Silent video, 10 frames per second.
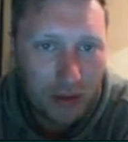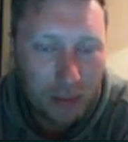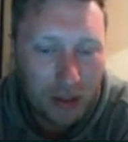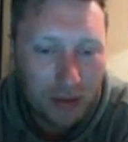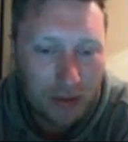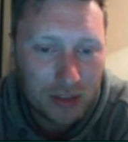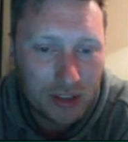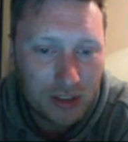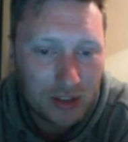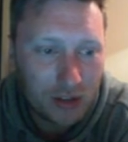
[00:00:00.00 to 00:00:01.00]

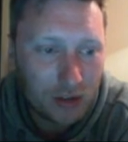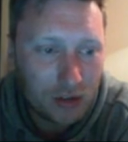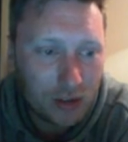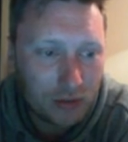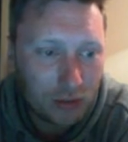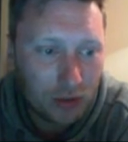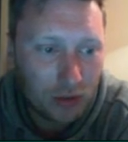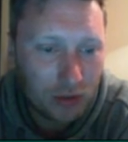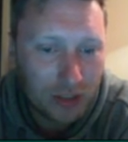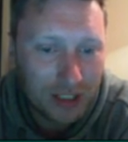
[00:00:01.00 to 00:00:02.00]
appearances, 34
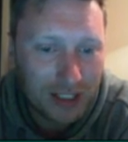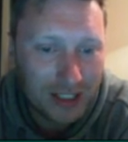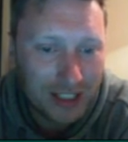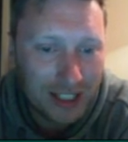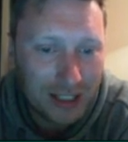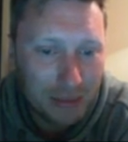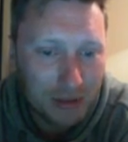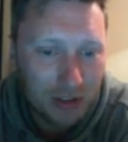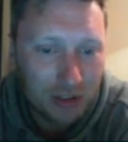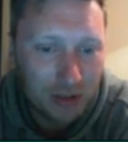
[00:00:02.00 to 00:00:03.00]
goals. And then keepers,
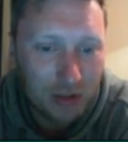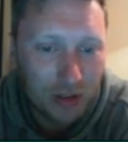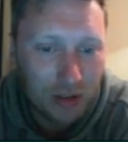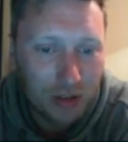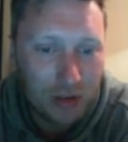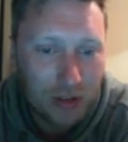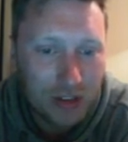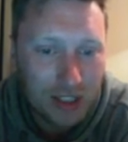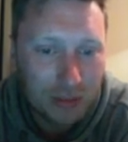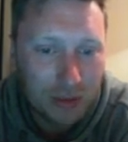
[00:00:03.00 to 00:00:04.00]

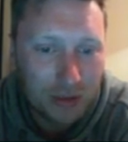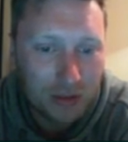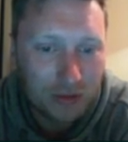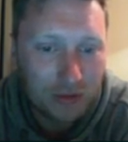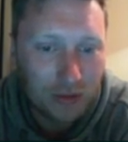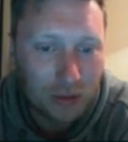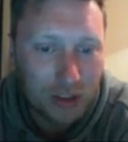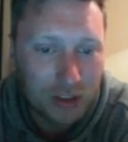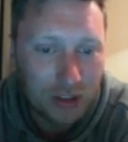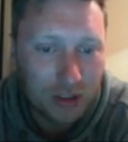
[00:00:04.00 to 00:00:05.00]
113 appearances,
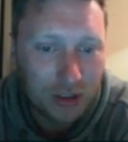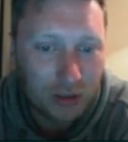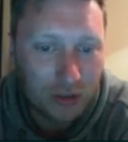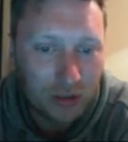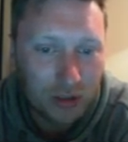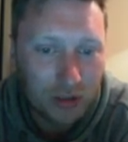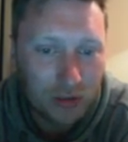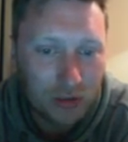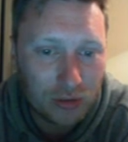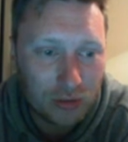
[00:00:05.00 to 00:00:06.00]
49 goals. So
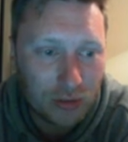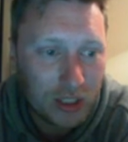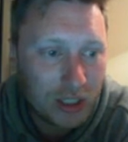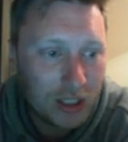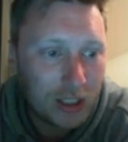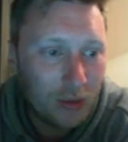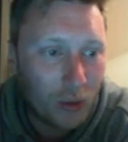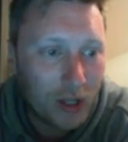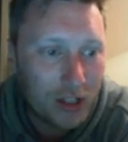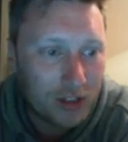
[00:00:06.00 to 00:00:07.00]
those two
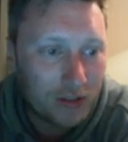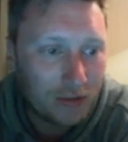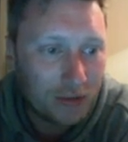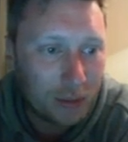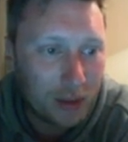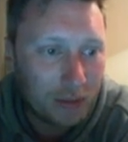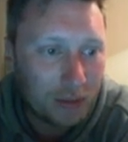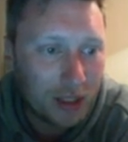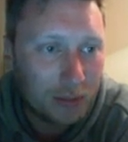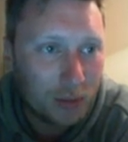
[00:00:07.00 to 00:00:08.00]
went for big
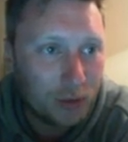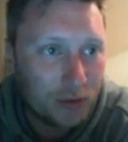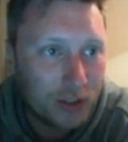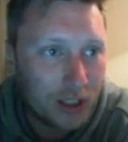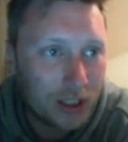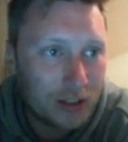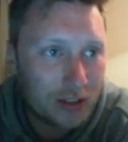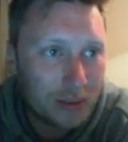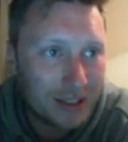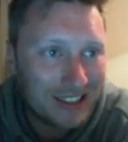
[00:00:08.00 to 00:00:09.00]
money moves
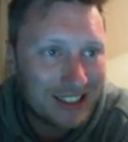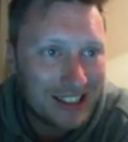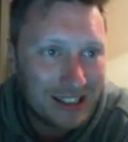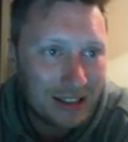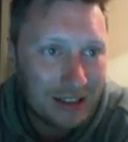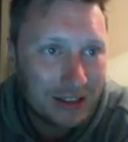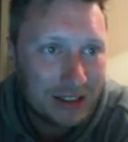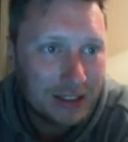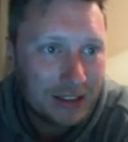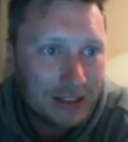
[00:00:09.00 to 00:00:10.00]
to Man City.
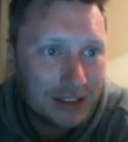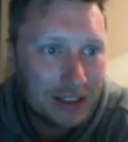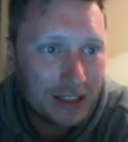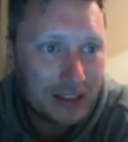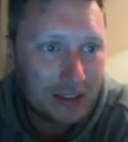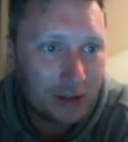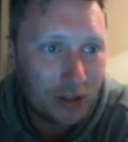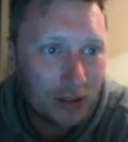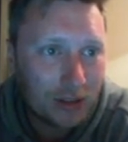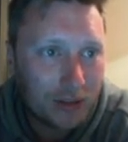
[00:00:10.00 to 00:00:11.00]
Now let's have a
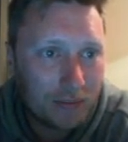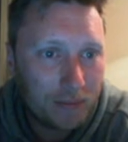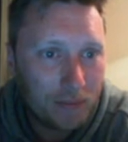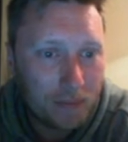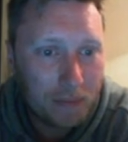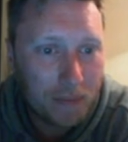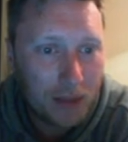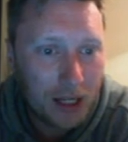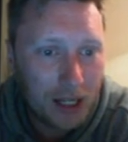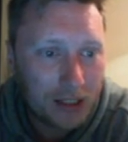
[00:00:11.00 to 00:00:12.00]
look
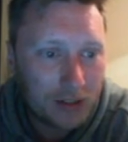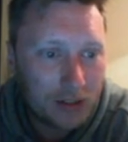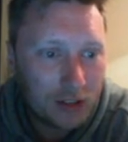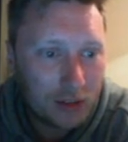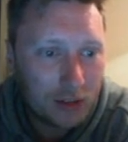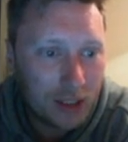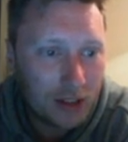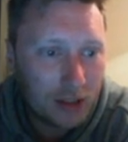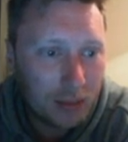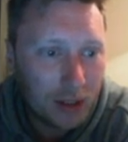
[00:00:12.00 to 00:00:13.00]
at some of the
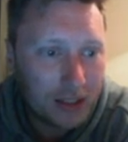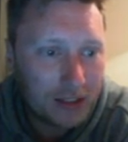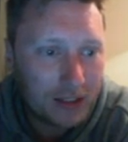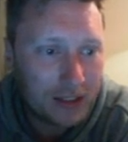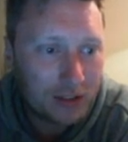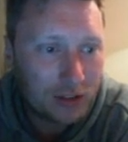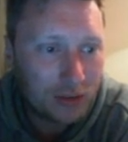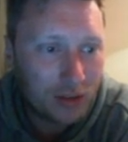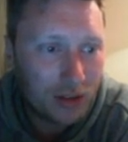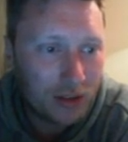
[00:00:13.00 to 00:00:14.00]
other players then. So